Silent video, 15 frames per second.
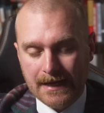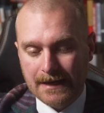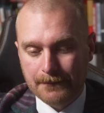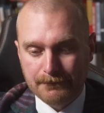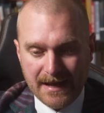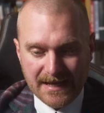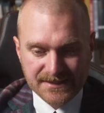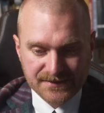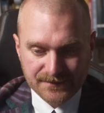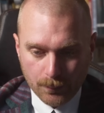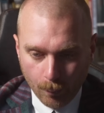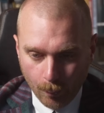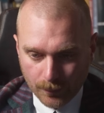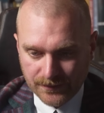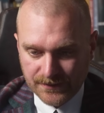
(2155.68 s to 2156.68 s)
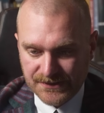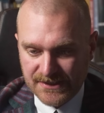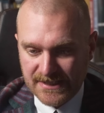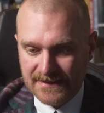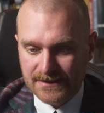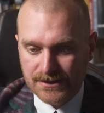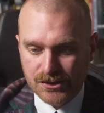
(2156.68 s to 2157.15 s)
mass ordnance
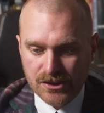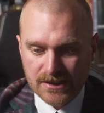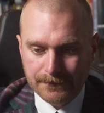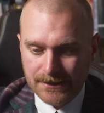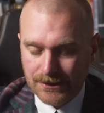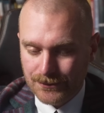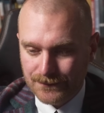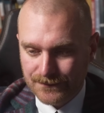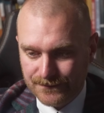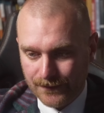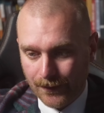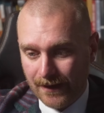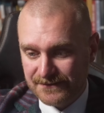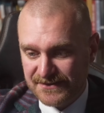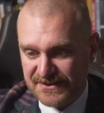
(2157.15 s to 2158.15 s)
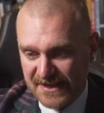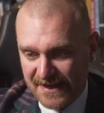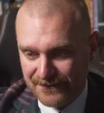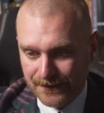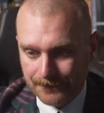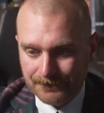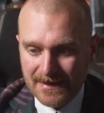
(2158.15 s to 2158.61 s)
here, that GBU
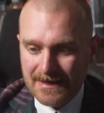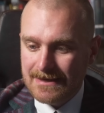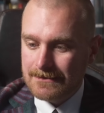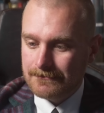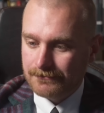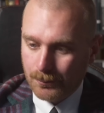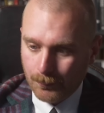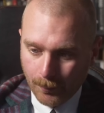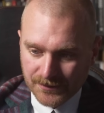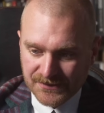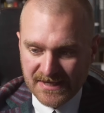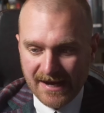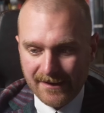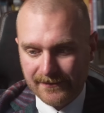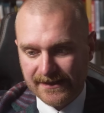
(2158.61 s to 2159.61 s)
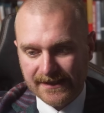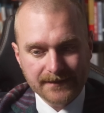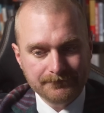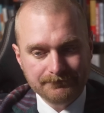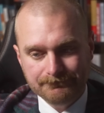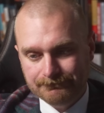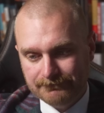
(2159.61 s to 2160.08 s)
57, but what's carrying it
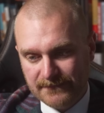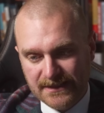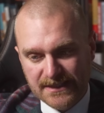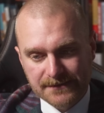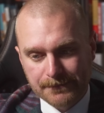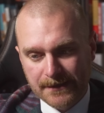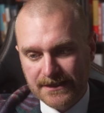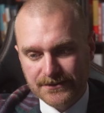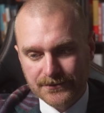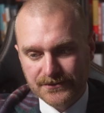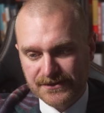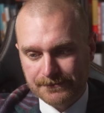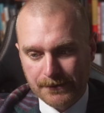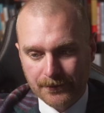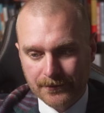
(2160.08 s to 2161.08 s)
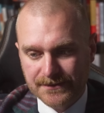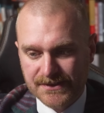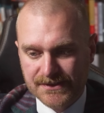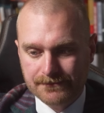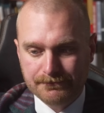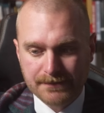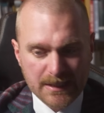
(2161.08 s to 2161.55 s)
is B-2
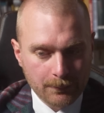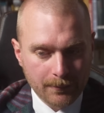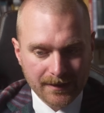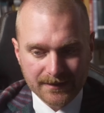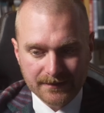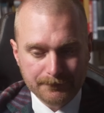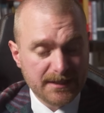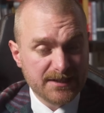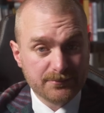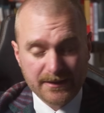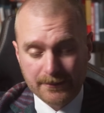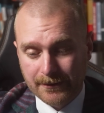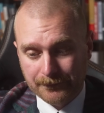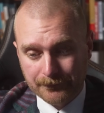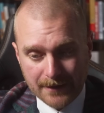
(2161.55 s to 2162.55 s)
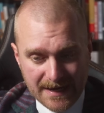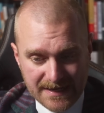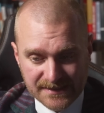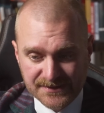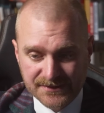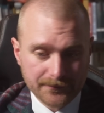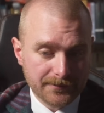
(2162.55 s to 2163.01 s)
Spirits, B-1, B-21
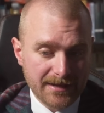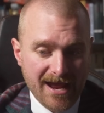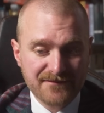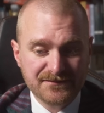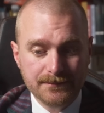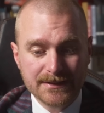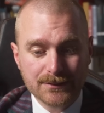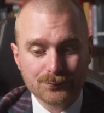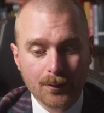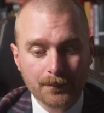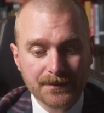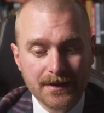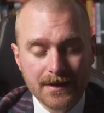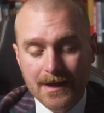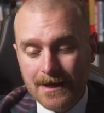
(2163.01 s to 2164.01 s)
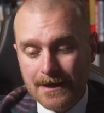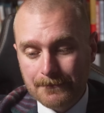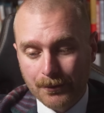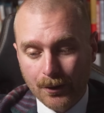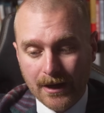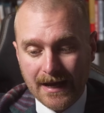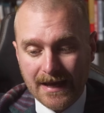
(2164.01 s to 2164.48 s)
Raiders, so it would have to be dropped
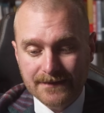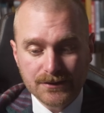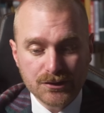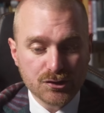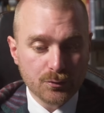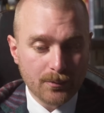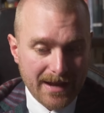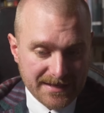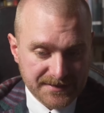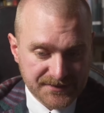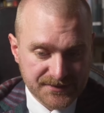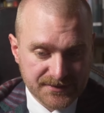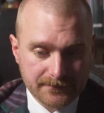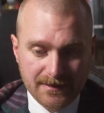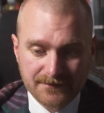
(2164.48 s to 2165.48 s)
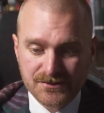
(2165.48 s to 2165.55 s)
by the US. We have